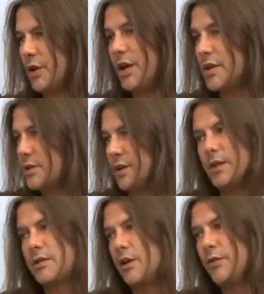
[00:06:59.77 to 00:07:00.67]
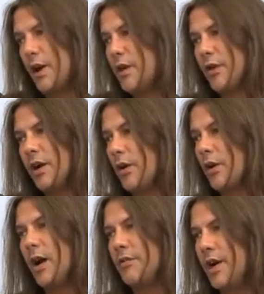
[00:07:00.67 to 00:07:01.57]
So it's got a very, very
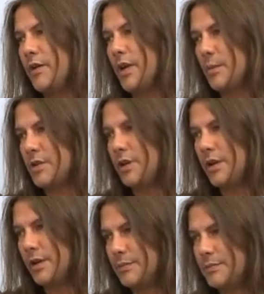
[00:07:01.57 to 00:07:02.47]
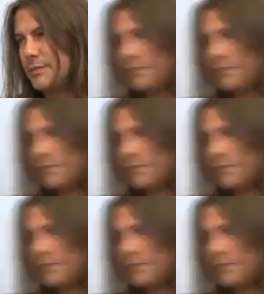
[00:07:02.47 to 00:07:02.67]
long life ahead of it, absolutely.